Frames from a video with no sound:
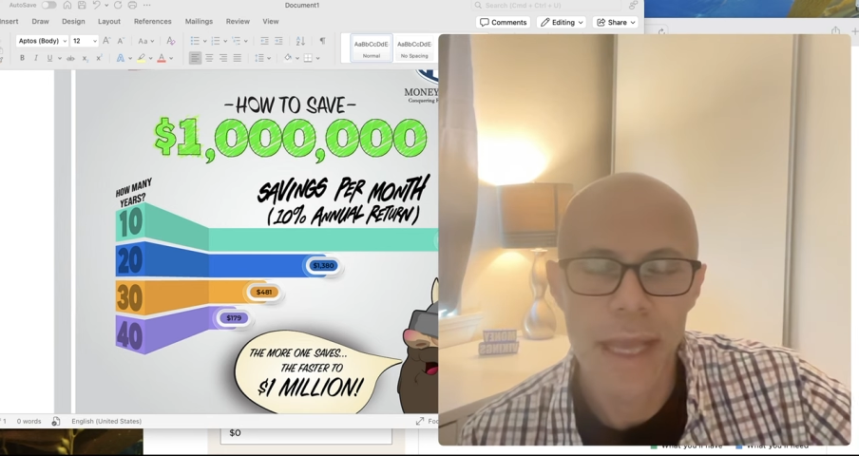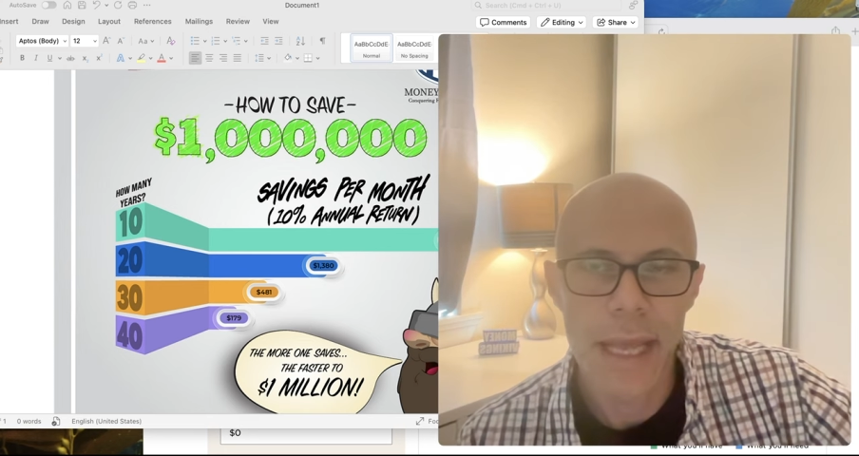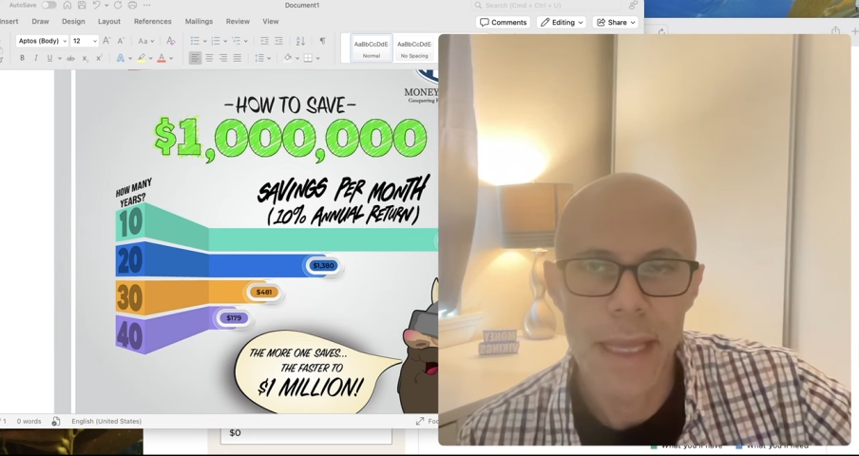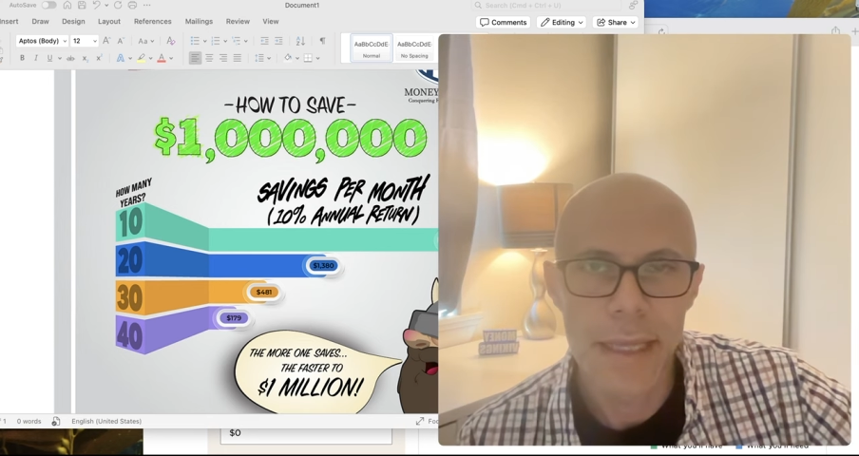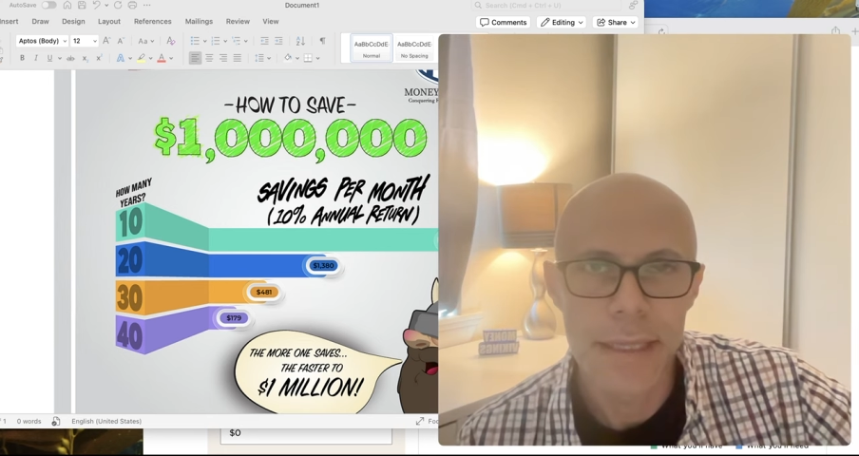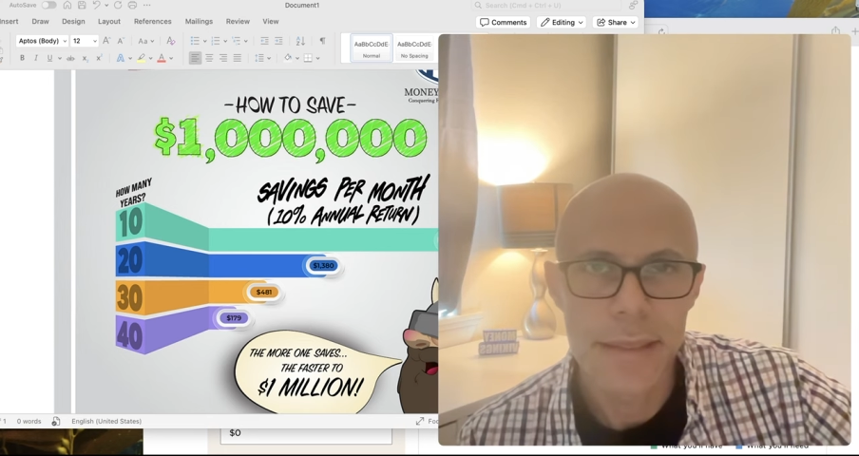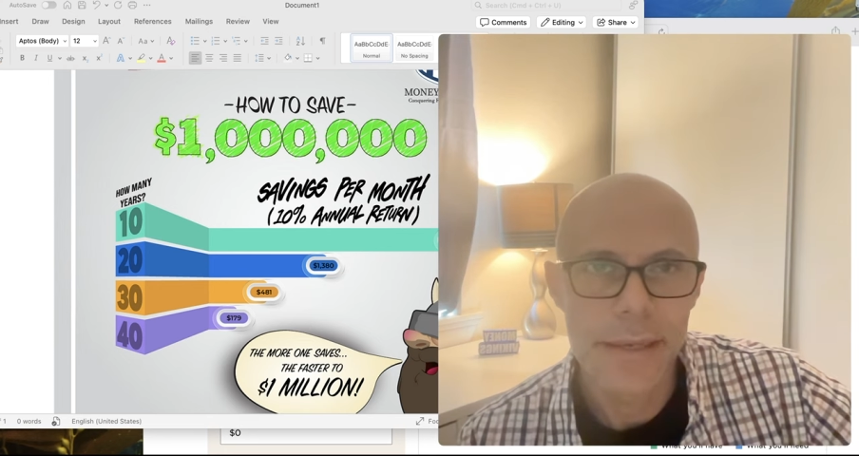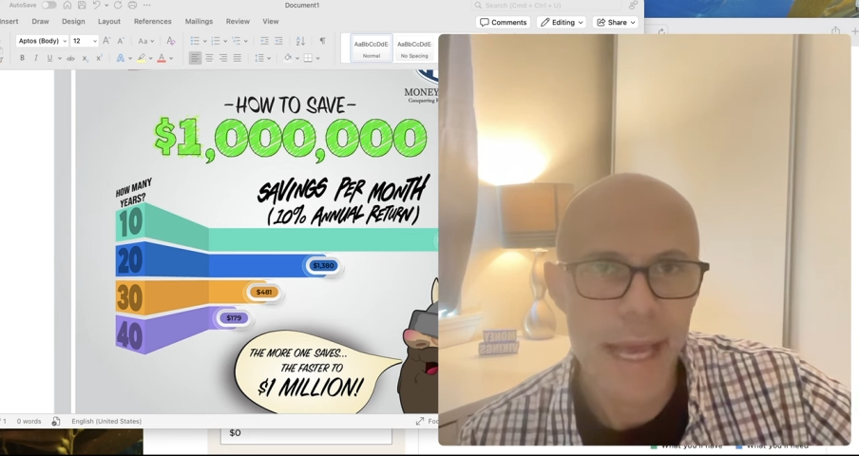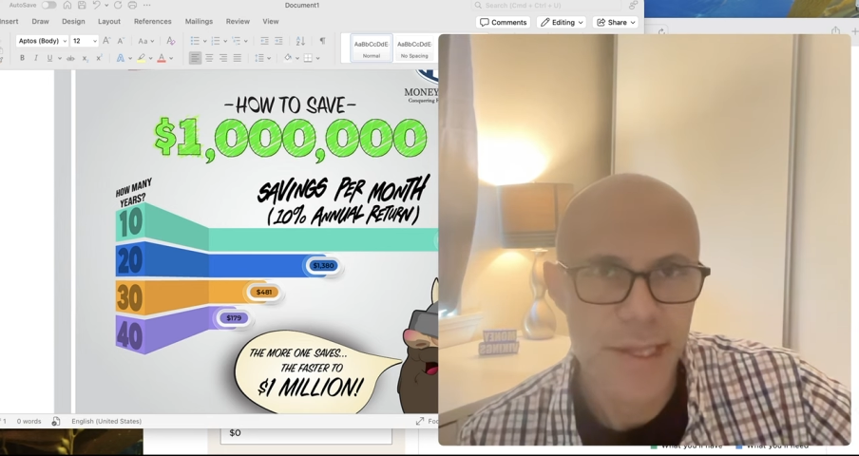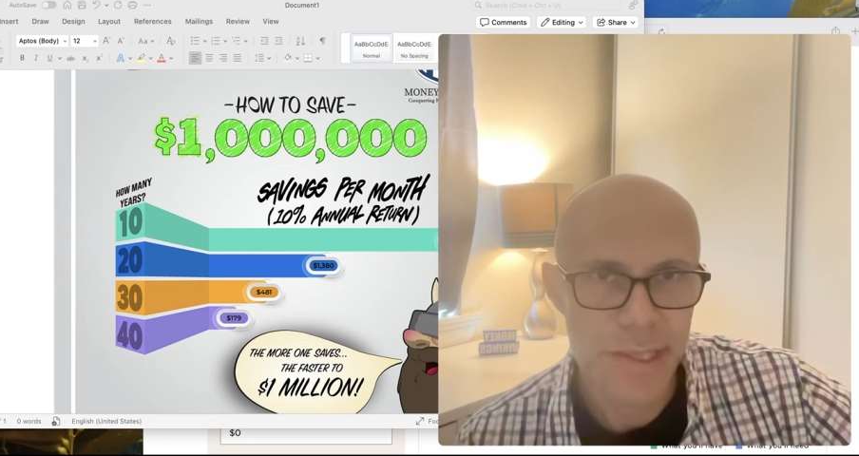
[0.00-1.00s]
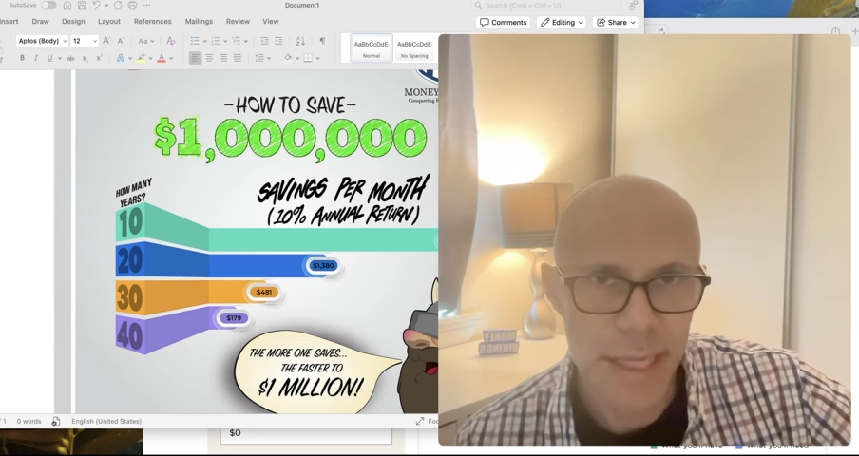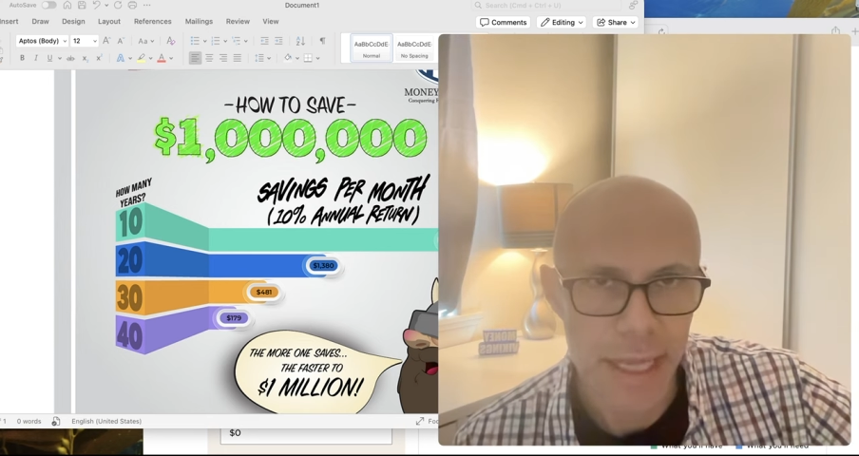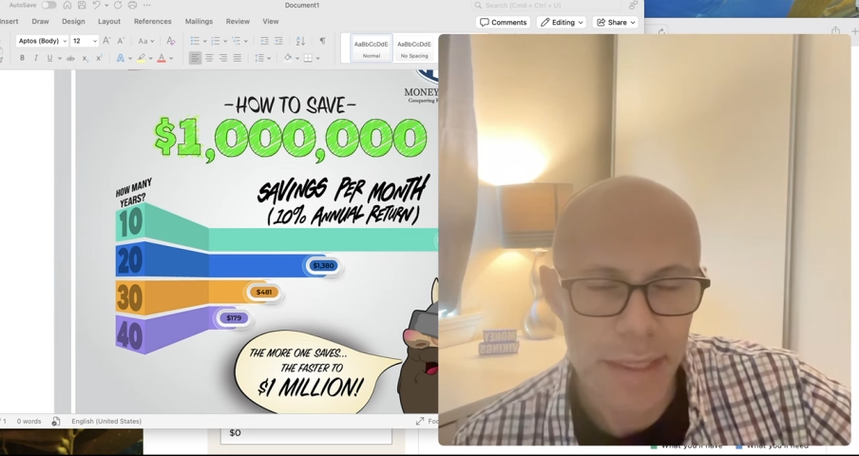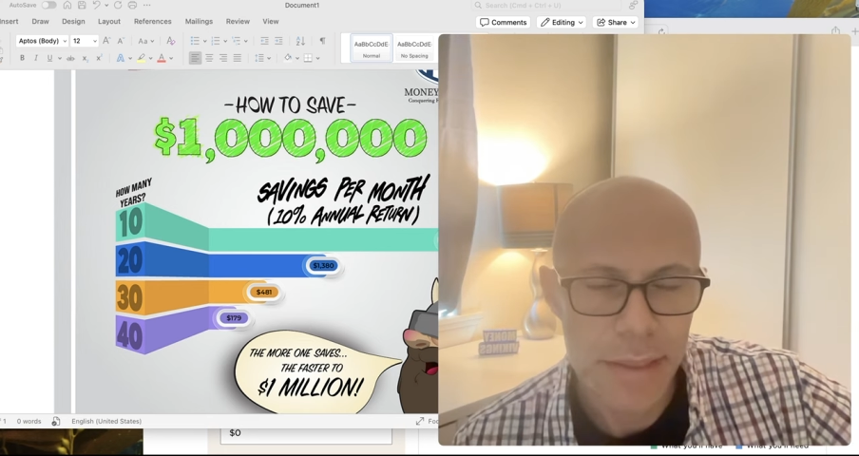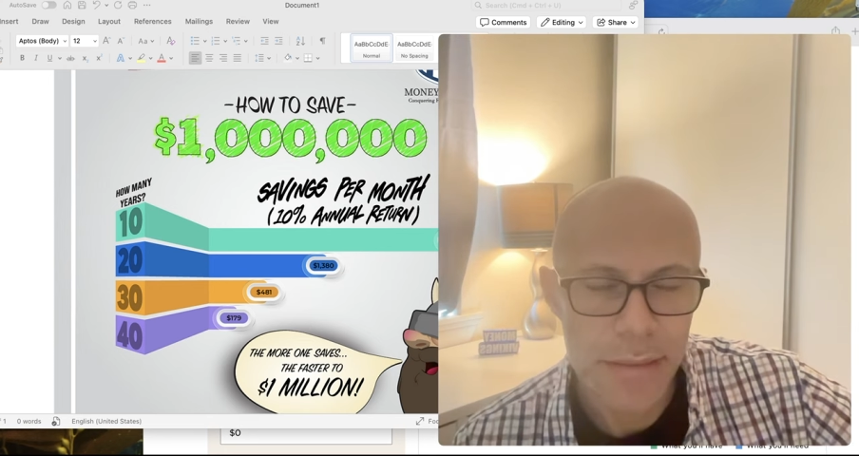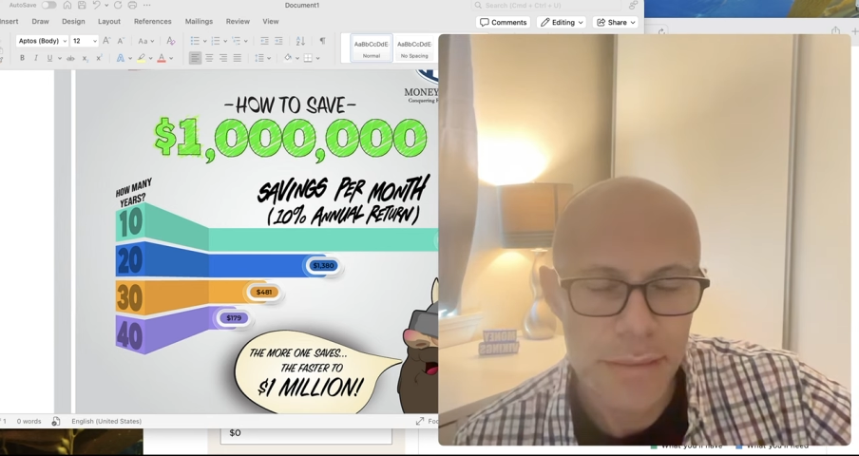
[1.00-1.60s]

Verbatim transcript: a nest egg